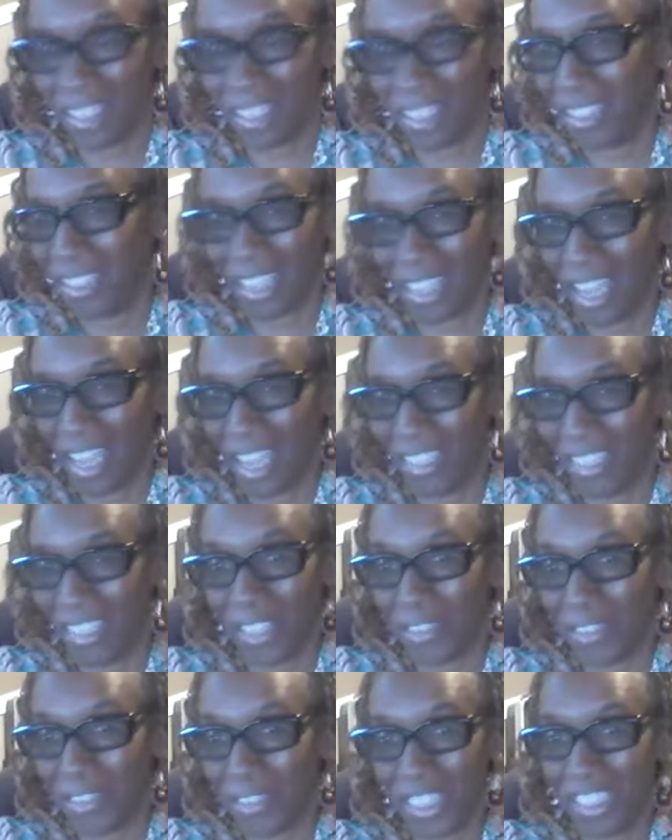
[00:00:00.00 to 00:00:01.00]
Like I
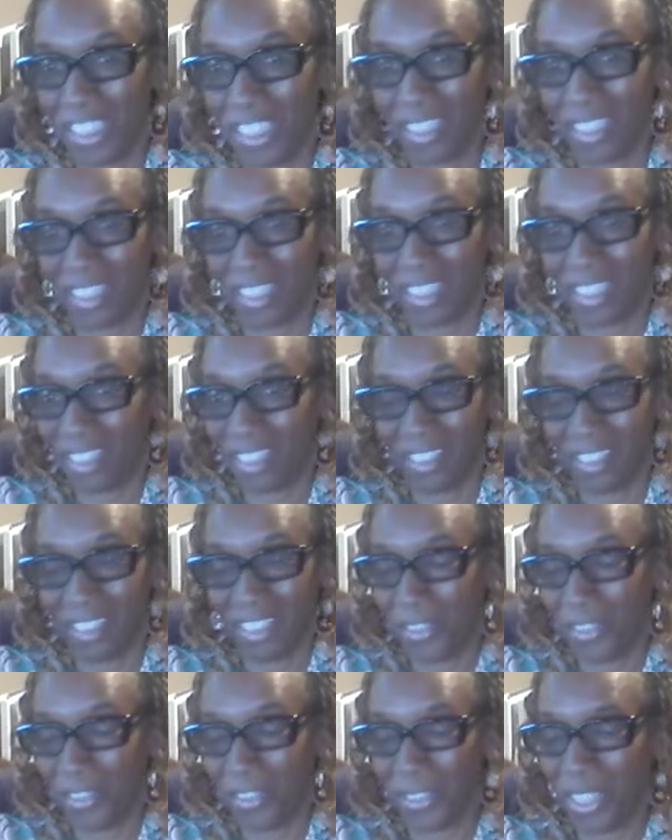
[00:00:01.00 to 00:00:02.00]
love teaching and
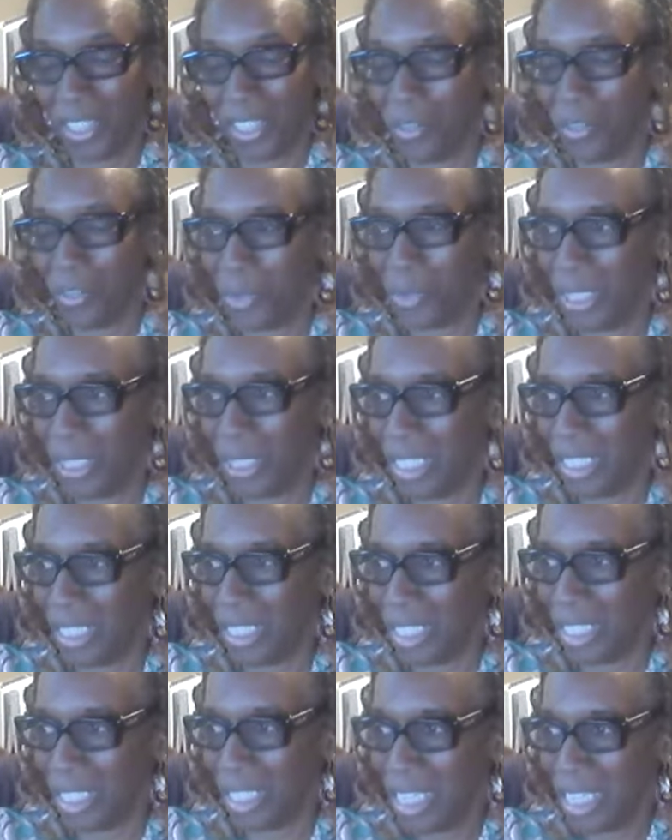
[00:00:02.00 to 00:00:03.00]
learning and
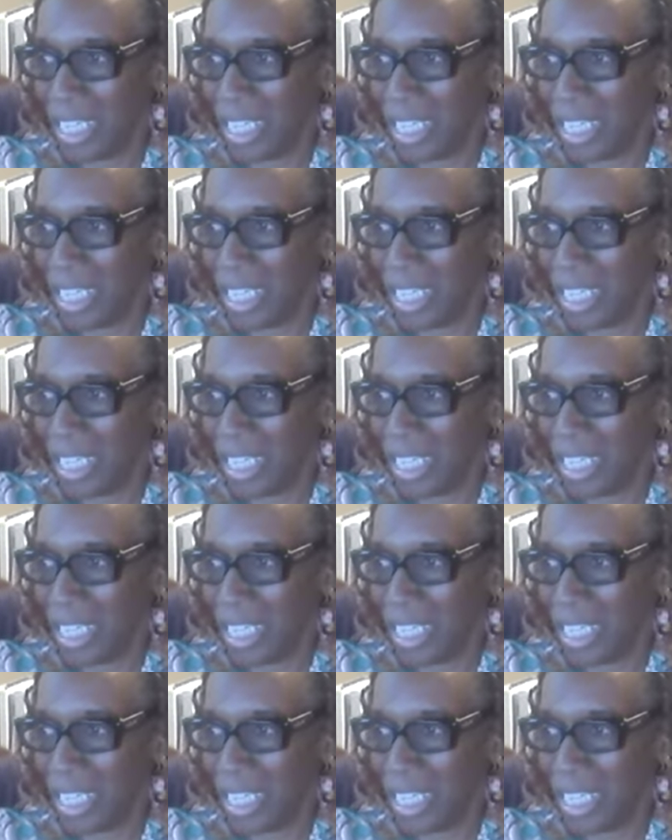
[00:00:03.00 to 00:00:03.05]
reading.